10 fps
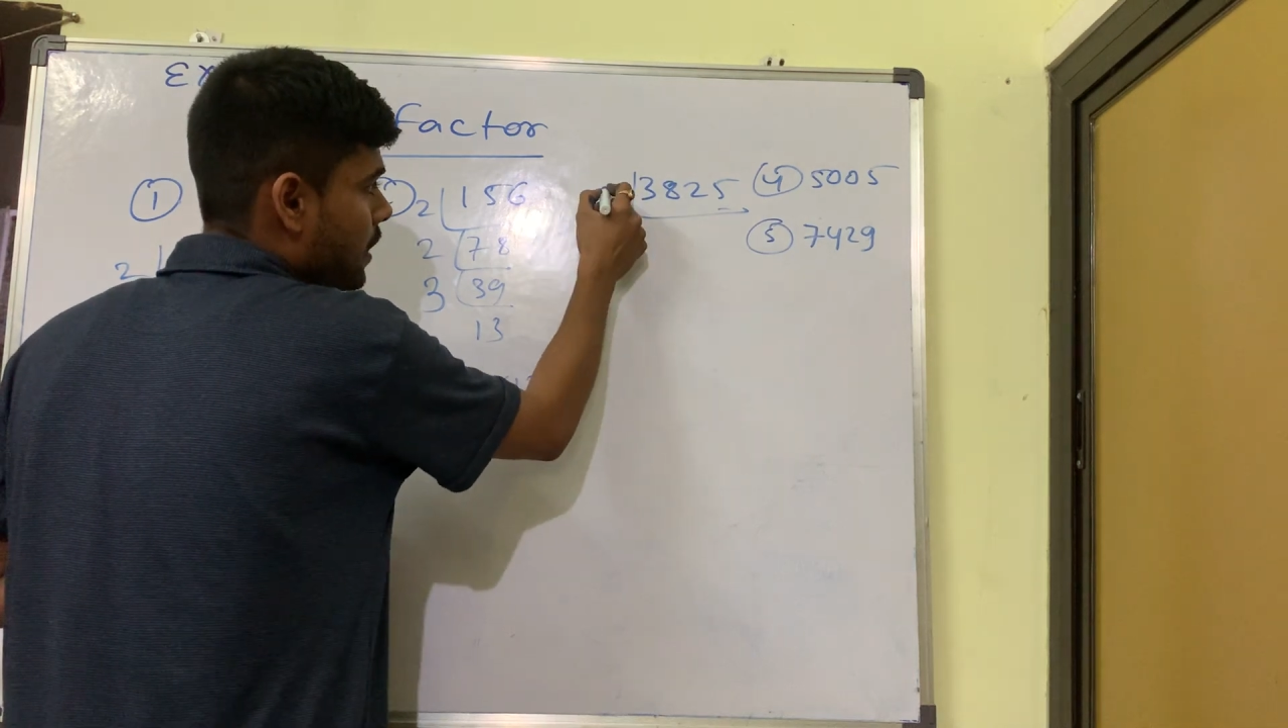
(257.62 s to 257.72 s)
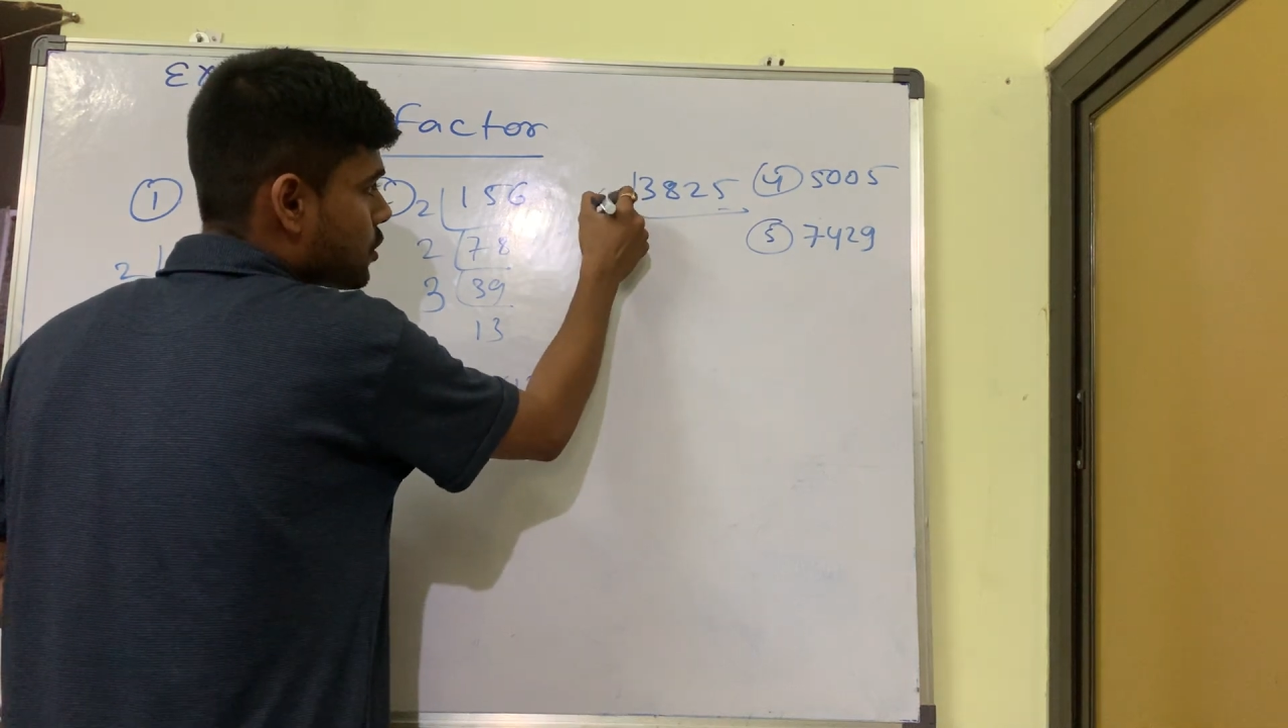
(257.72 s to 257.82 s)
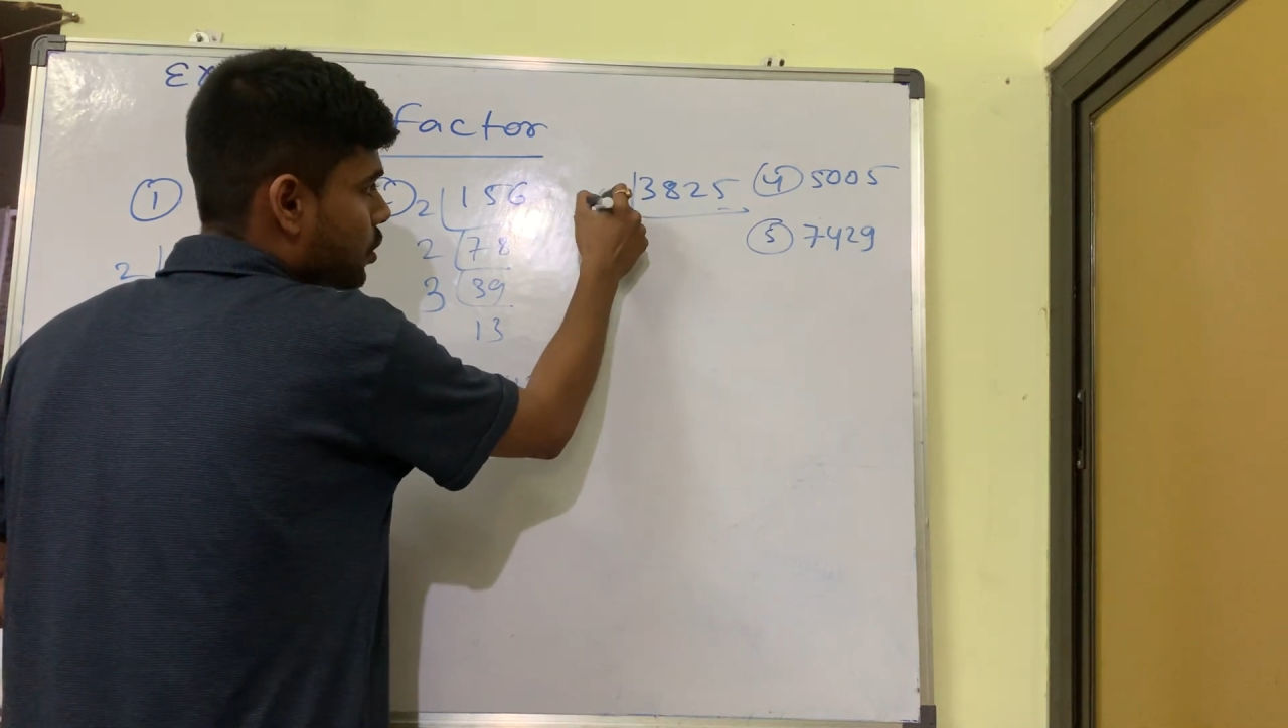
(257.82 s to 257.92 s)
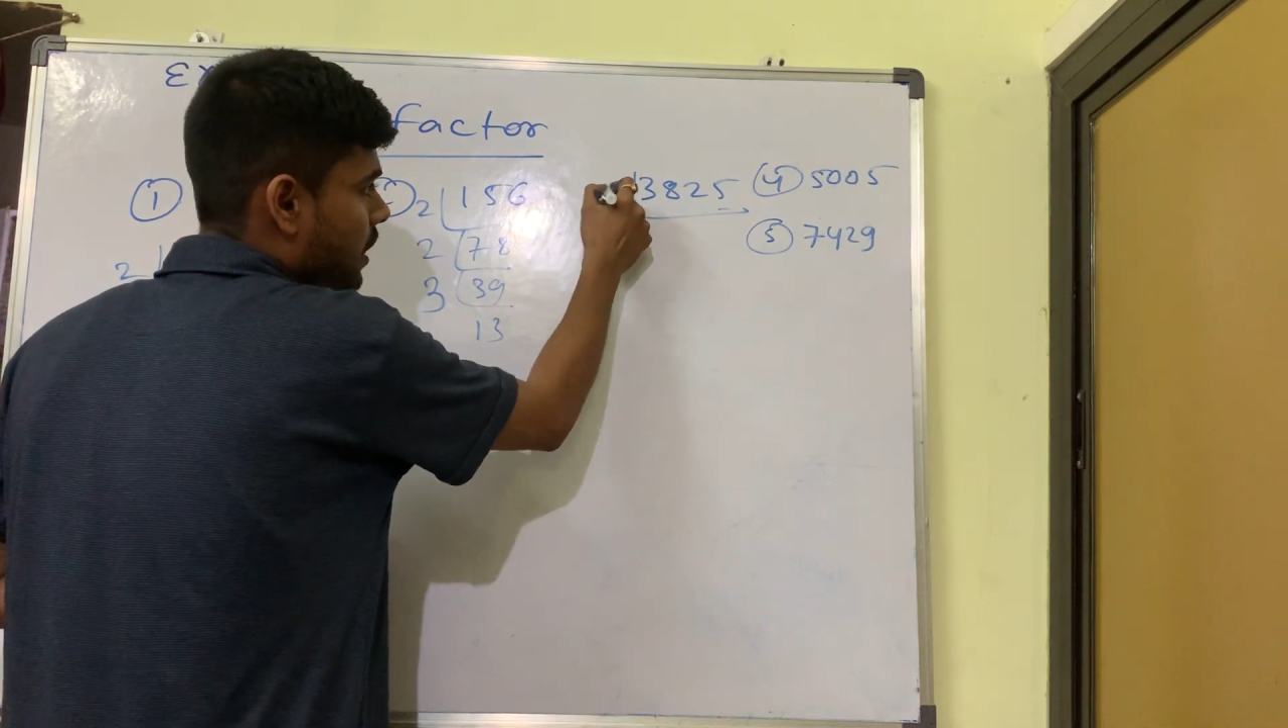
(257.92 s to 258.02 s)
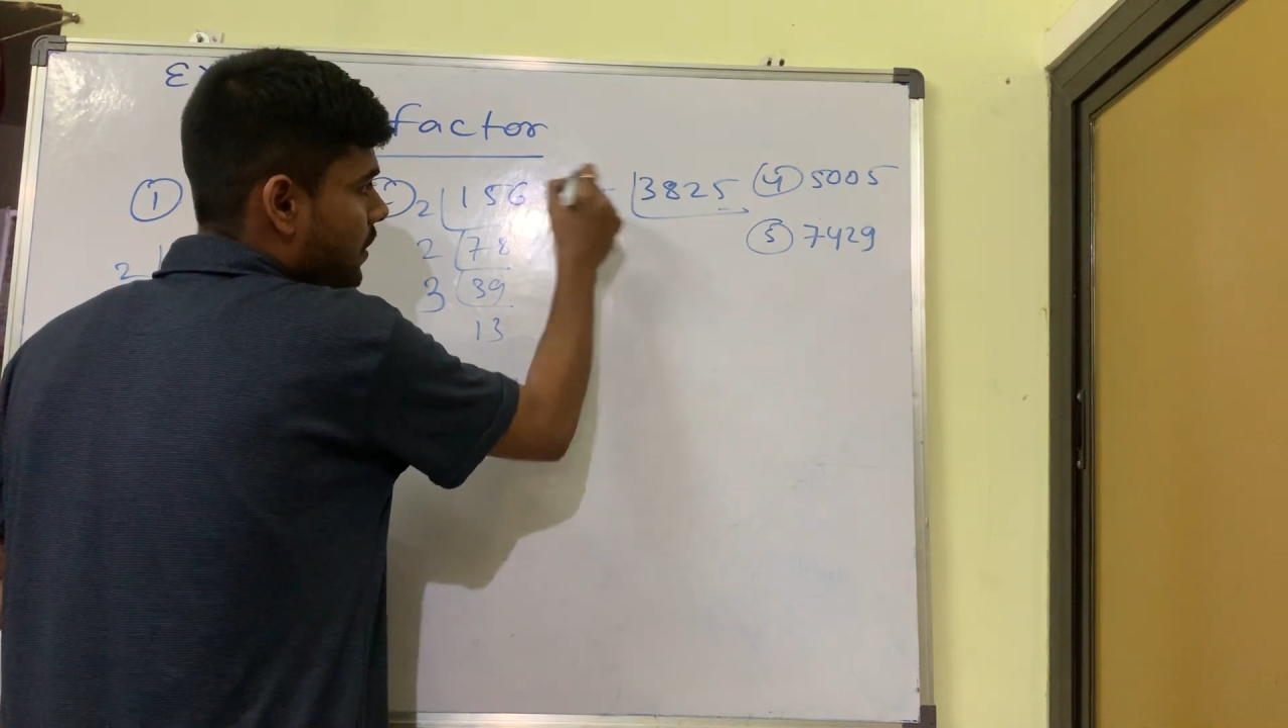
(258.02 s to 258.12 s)

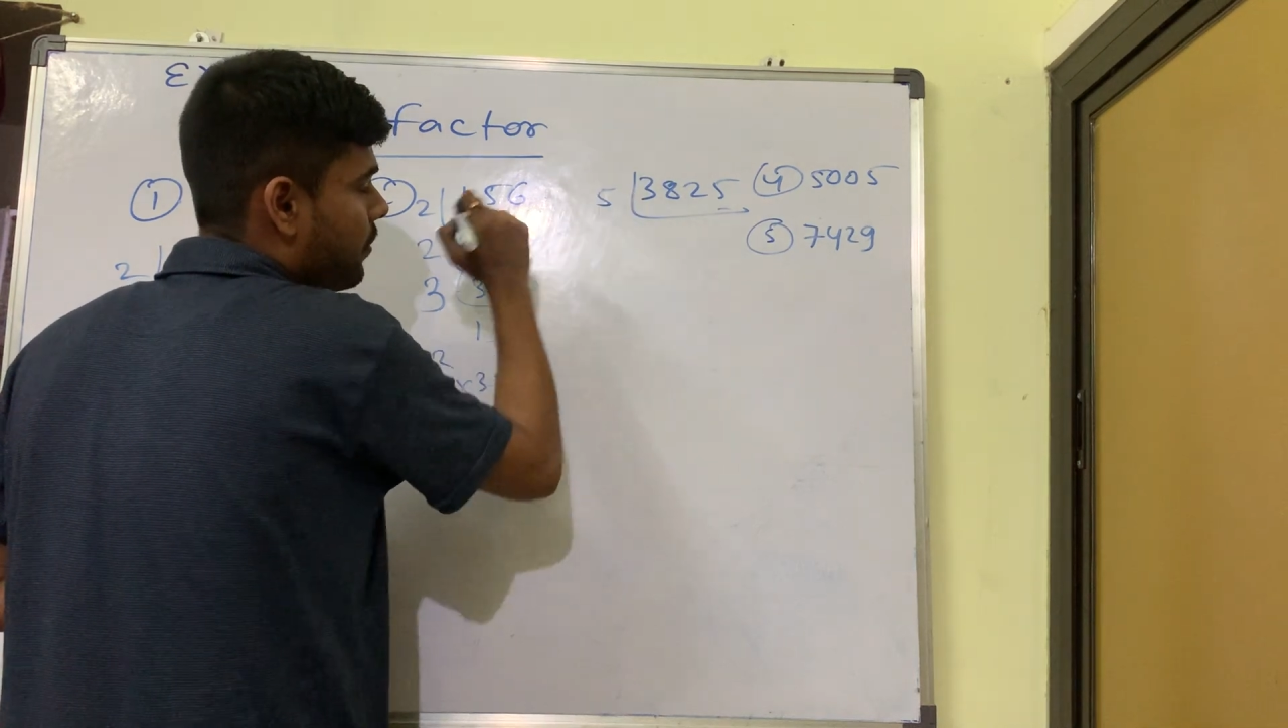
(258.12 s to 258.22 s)
So, keep